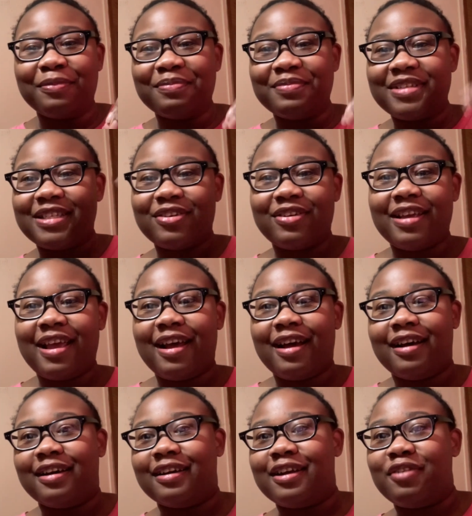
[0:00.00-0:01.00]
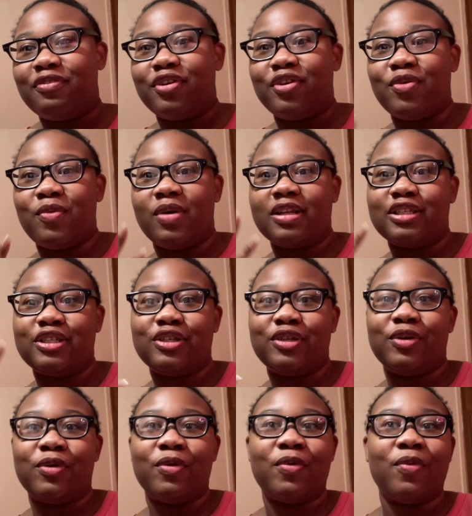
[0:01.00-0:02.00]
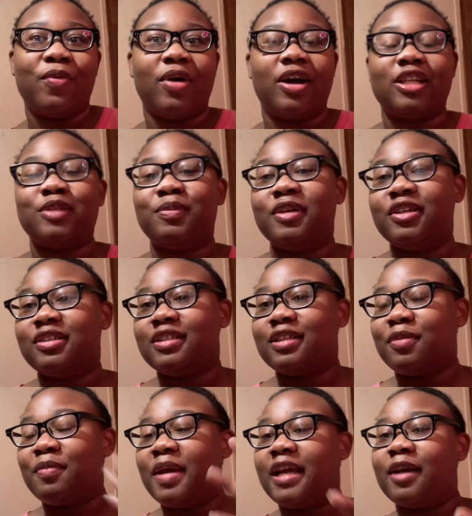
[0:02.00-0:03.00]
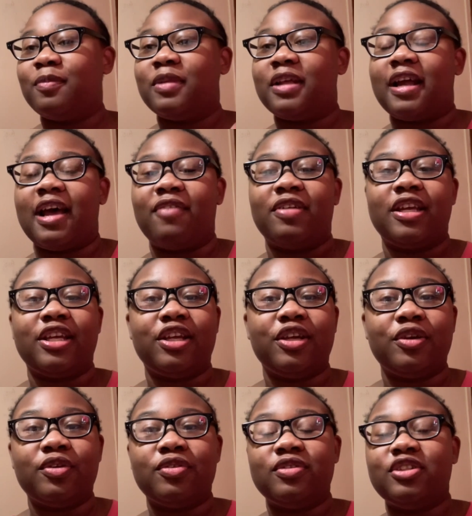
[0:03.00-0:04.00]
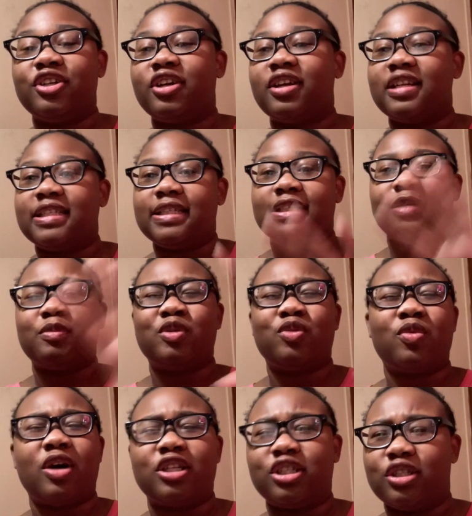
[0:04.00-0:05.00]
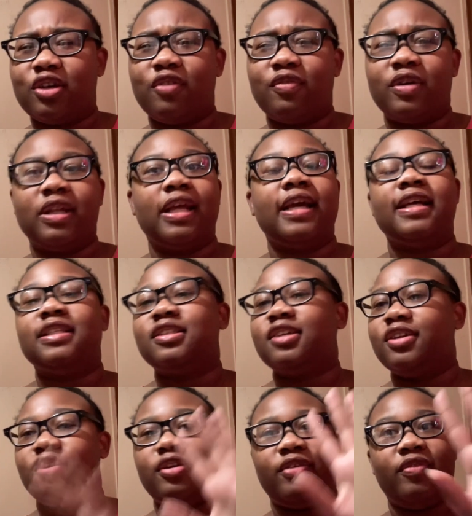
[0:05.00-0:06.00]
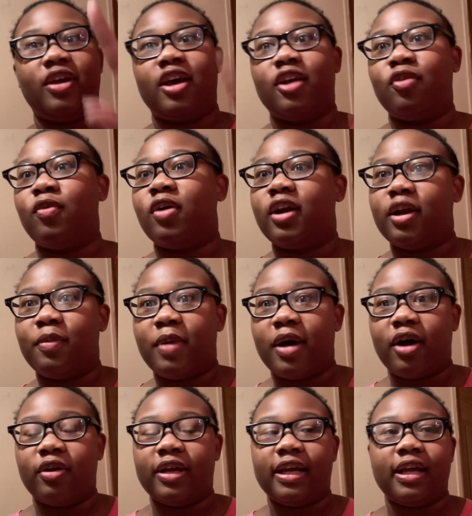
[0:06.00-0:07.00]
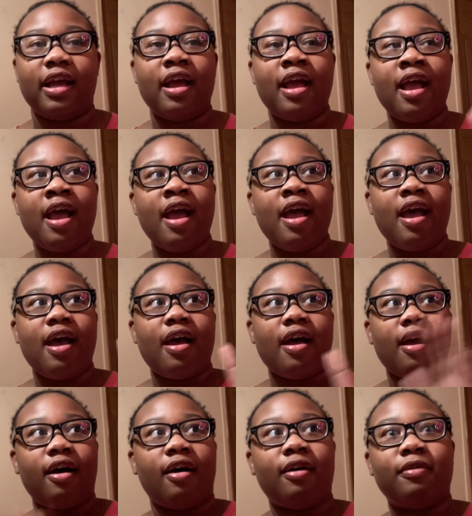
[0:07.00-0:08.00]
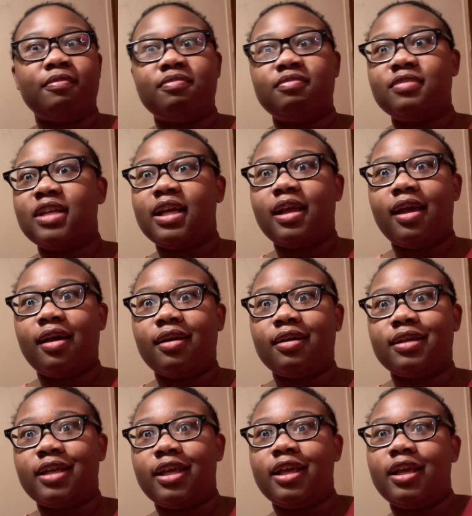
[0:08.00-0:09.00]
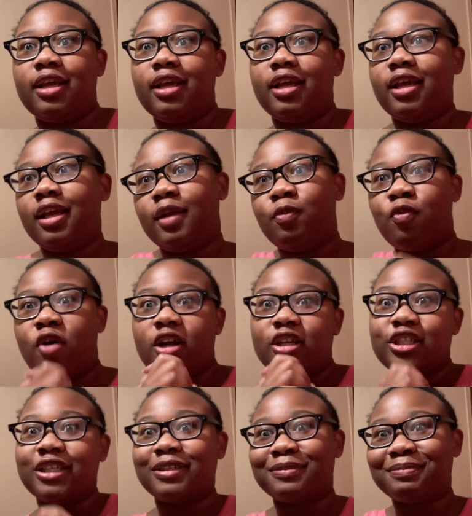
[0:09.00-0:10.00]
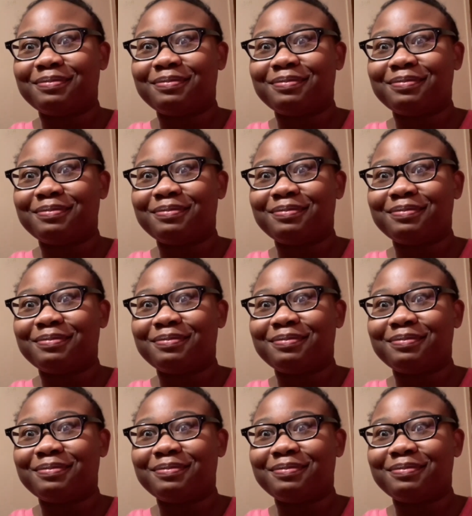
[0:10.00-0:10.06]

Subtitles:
So yeah, if you want to watch me use some makeup that I haven't used, you're gonna see some swatches overlaid so you don't even gotta worry about it. Then yeah, keep watching.